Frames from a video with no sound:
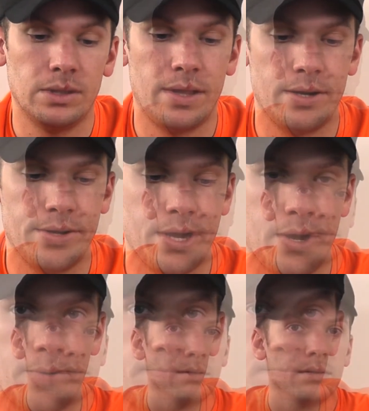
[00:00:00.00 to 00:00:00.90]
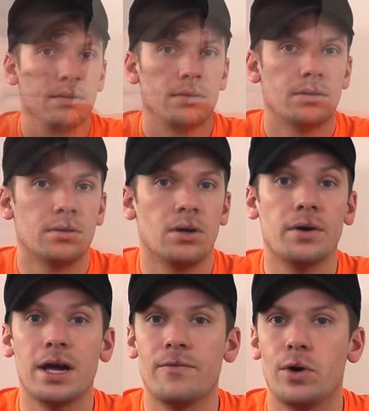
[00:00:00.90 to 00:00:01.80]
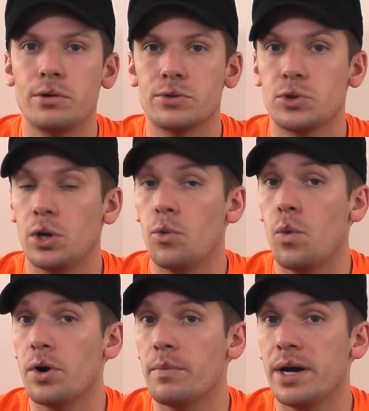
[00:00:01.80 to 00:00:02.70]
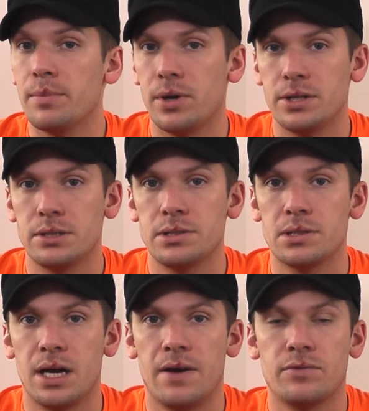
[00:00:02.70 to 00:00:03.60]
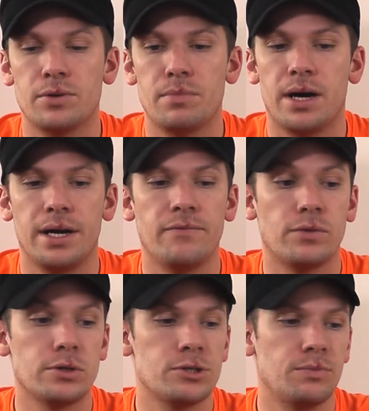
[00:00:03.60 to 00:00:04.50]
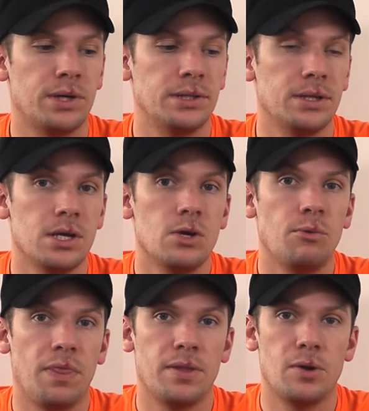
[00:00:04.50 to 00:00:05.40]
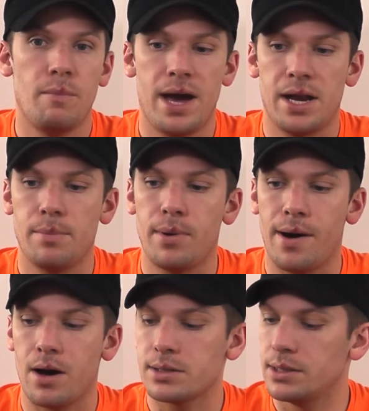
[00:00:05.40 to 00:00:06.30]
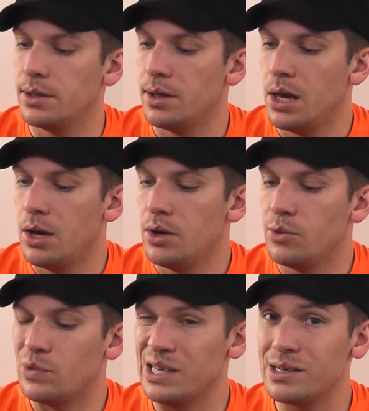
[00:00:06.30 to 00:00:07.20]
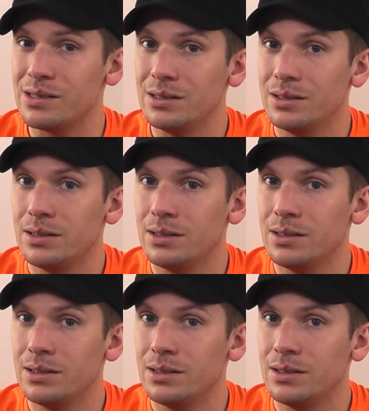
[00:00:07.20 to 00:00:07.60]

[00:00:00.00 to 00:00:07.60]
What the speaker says: there you go. Okay folks, so what are my impressions after my first month with the Nomadik box? Well,